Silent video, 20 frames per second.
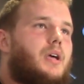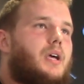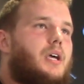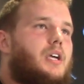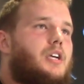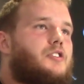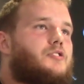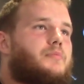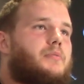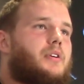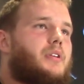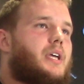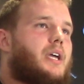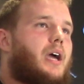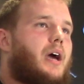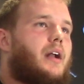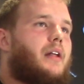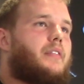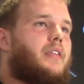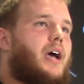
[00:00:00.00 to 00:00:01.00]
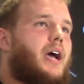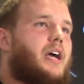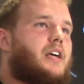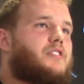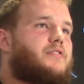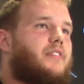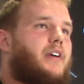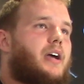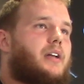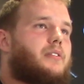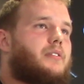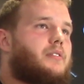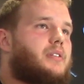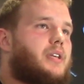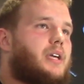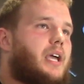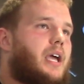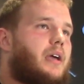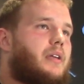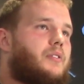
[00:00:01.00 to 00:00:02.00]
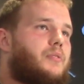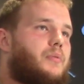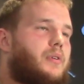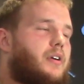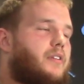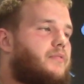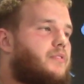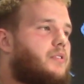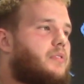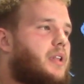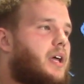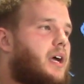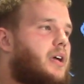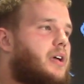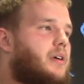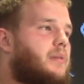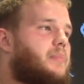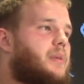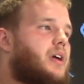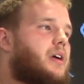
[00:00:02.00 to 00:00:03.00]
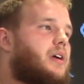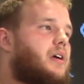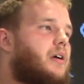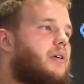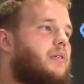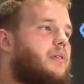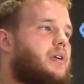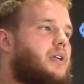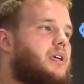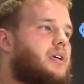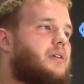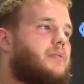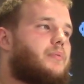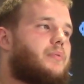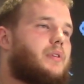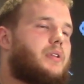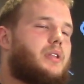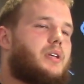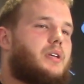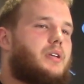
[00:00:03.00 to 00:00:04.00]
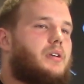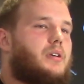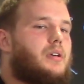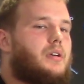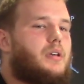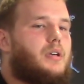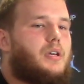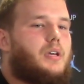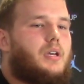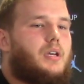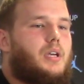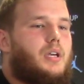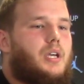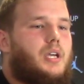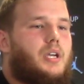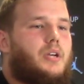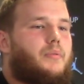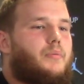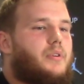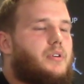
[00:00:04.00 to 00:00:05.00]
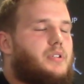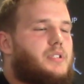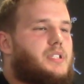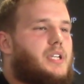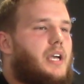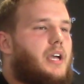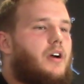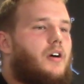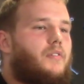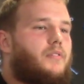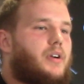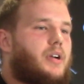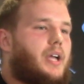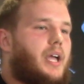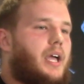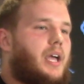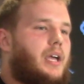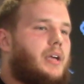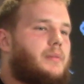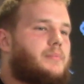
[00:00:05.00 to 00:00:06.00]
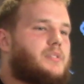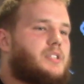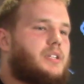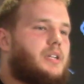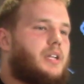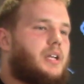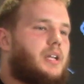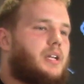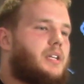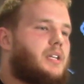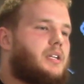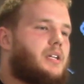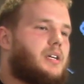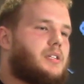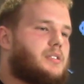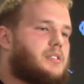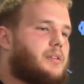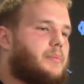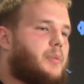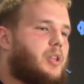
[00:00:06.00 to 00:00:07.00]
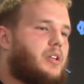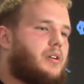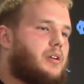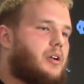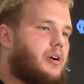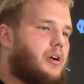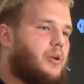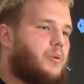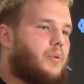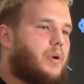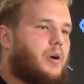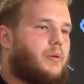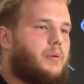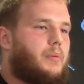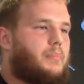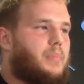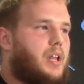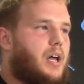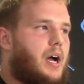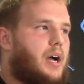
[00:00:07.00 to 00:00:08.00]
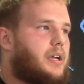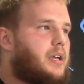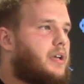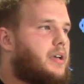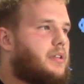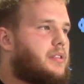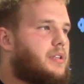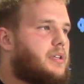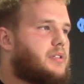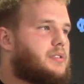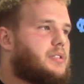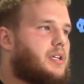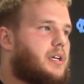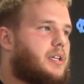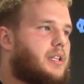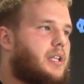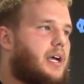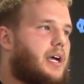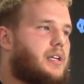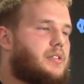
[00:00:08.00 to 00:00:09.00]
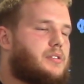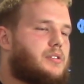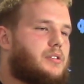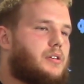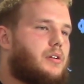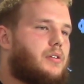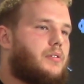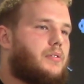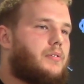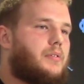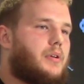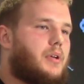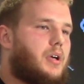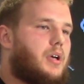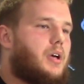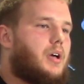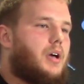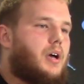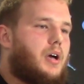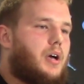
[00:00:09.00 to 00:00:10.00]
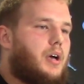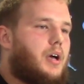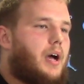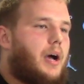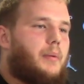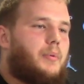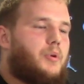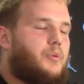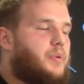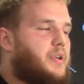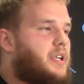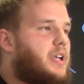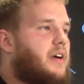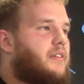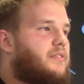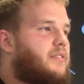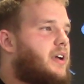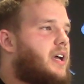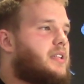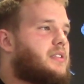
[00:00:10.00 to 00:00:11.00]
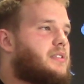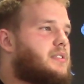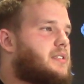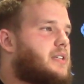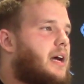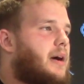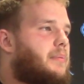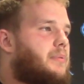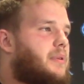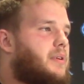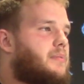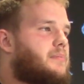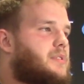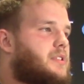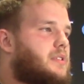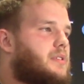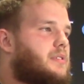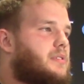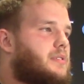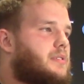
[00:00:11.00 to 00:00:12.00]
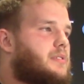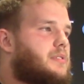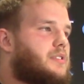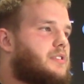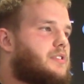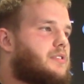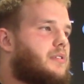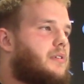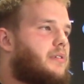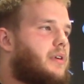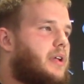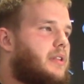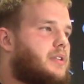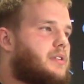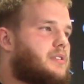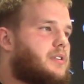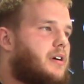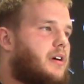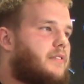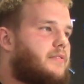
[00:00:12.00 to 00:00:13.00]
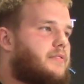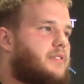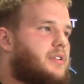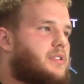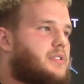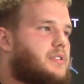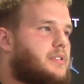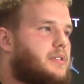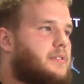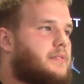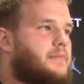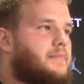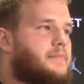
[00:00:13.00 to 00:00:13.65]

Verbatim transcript: he's really kind of the X factor in the game to where if you let him get going, he can really he can really take over games, and, and he does some of the dirty work with blocking and things like that. So, I mean, we definitely have to stop him to, to slow down this offense.